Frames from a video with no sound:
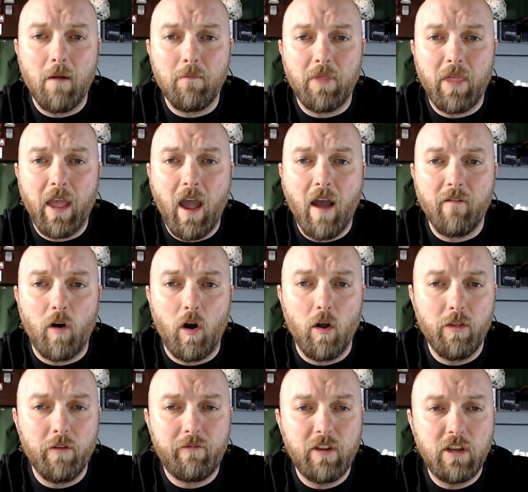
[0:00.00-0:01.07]
they have all
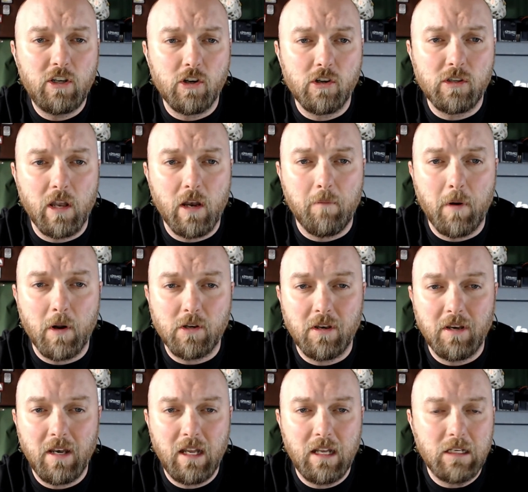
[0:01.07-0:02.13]
the features that a
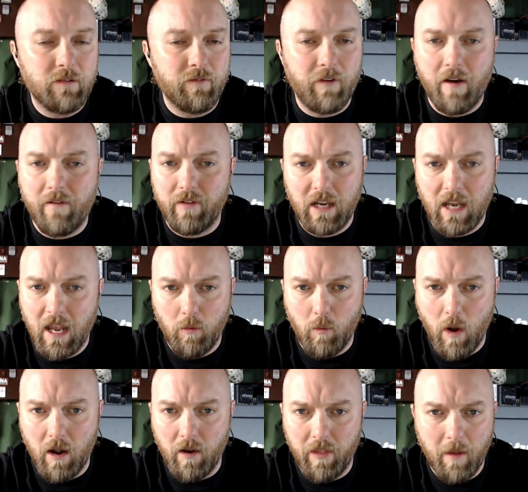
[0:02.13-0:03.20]
person needs for everyday
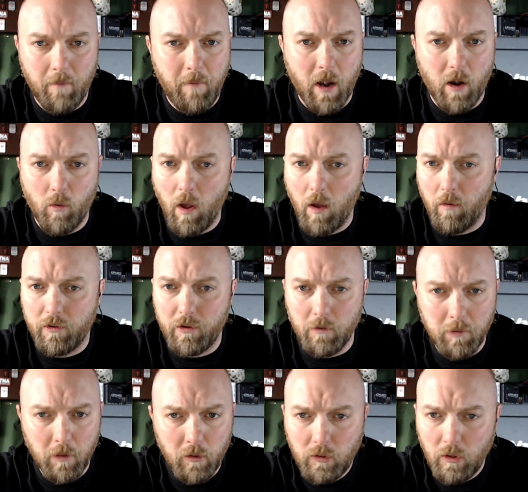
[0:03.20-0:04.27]
wear. They pair well with your
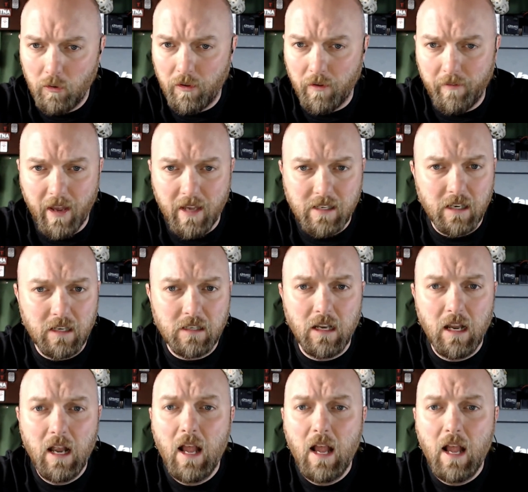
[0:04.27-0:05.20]
Bluetooth devices.